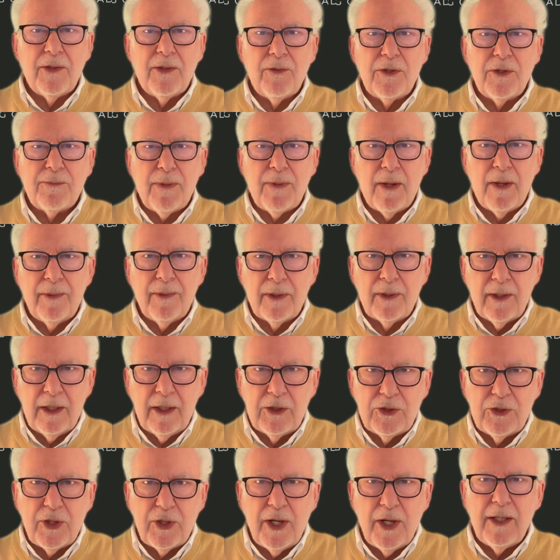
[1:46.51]
is publicly
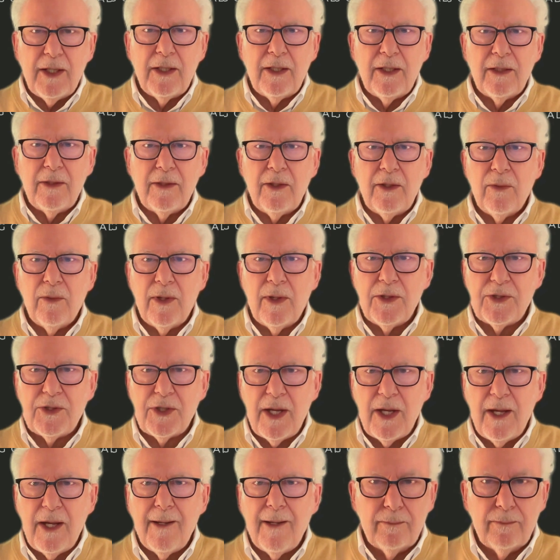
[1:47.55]
traded in the
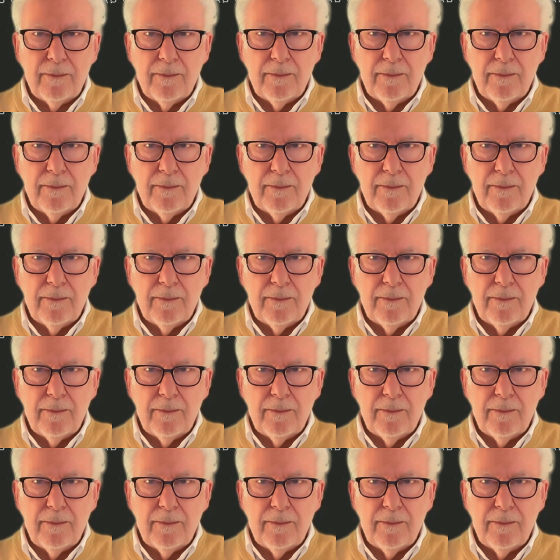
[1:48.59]
USA,